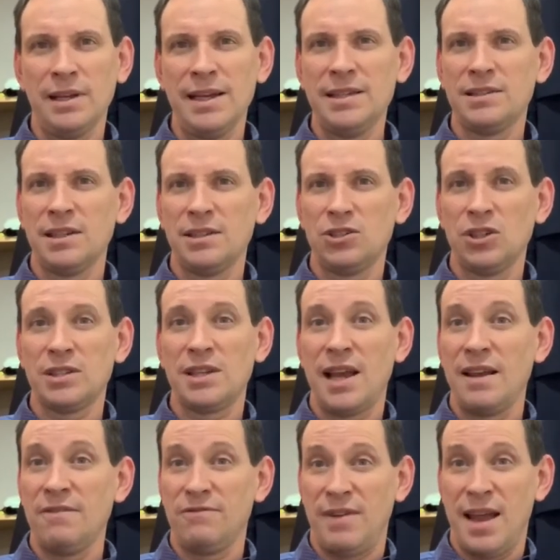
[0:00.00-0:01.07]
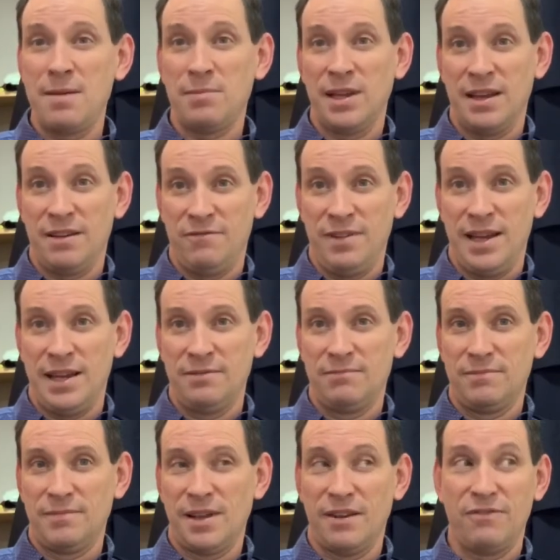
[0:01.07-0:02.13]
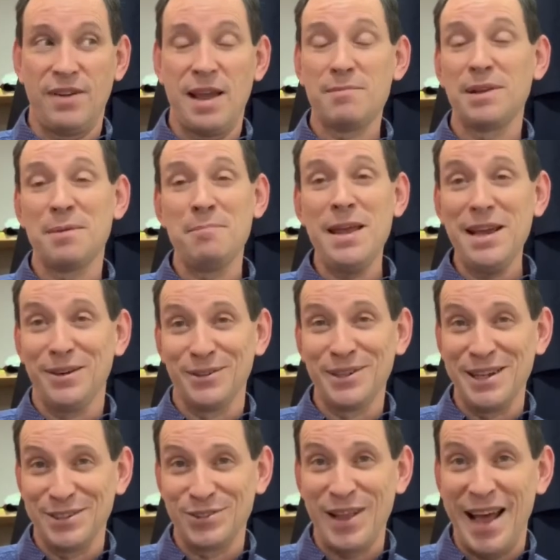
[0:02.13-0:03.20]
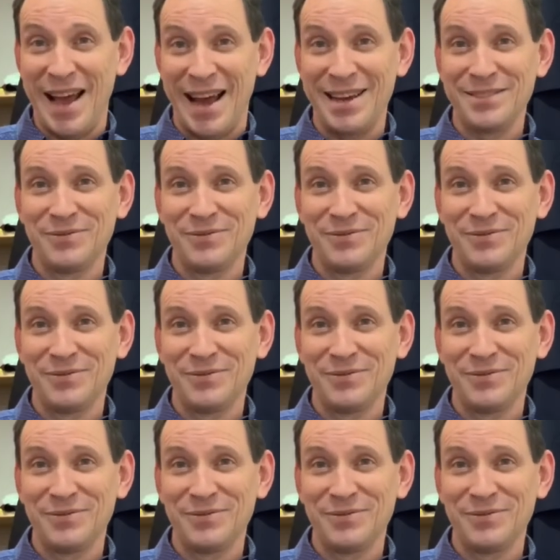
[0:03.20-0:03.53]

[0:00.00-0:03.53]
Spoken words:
isn't just a family event. A family meal does that.